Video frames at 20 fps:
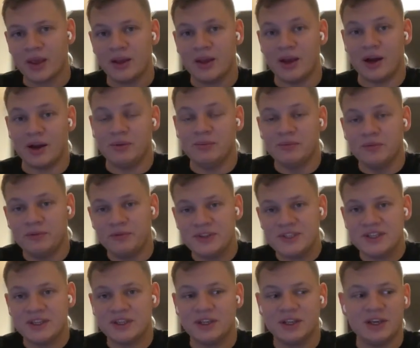yeah,
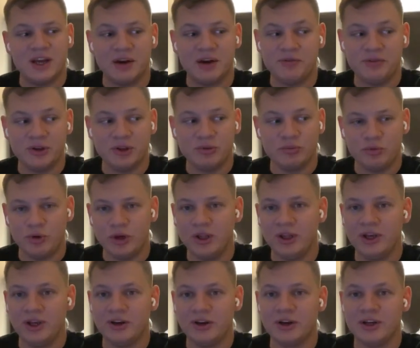physically I feel
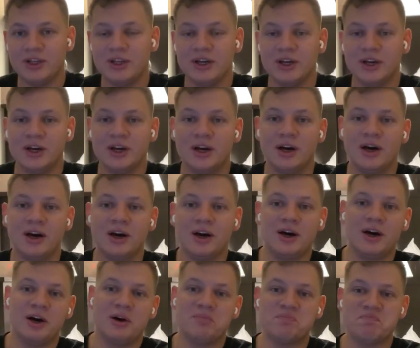really good.
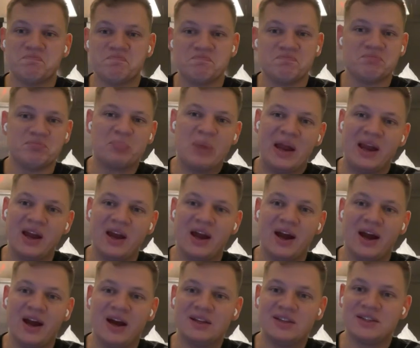Uh, my
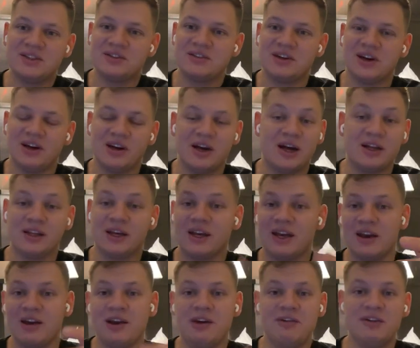hands, I
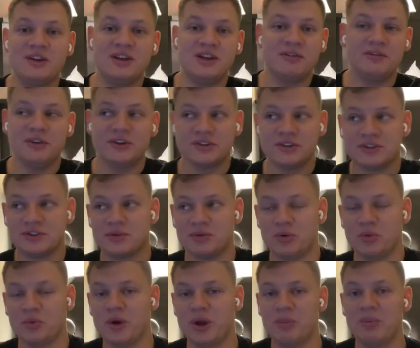like everything feels
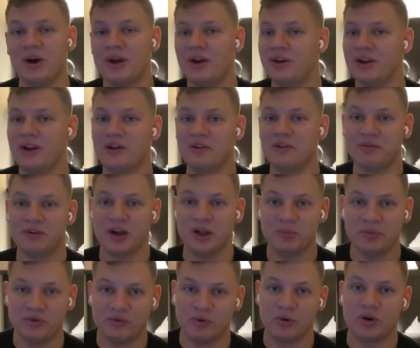way better than it
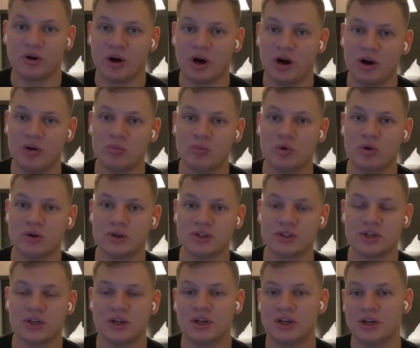felt before Arm
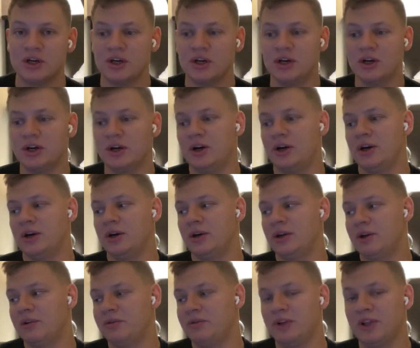Wars. Uh,
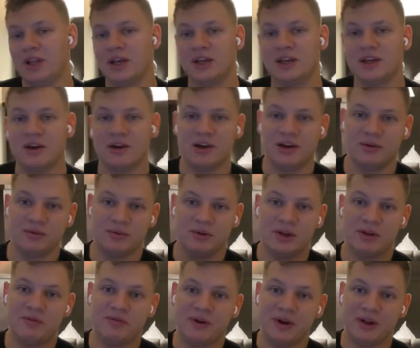and I feel like it,
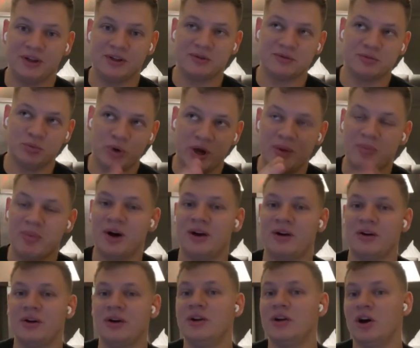it, felt way
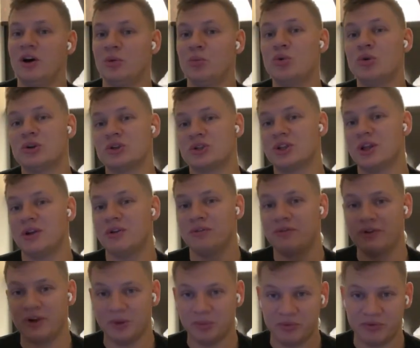better in Arm Wars than it
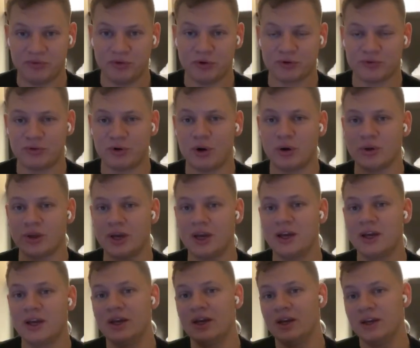felt before
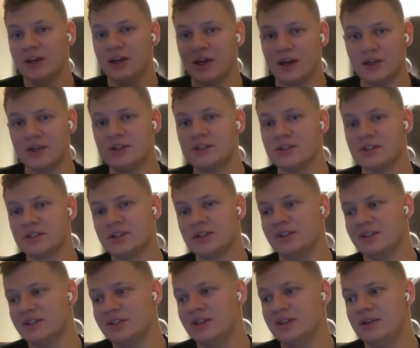Frode. and just
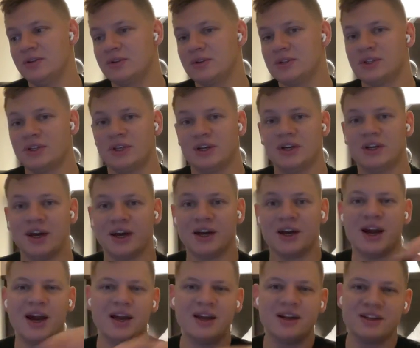continuously. K-
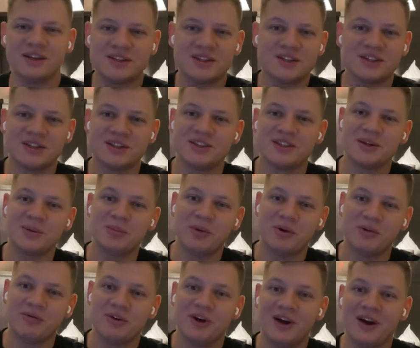kind of this system
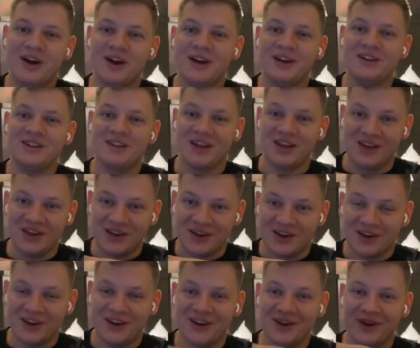of
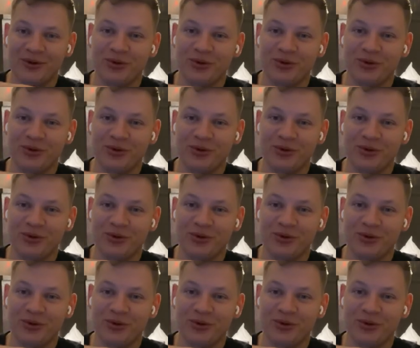taking a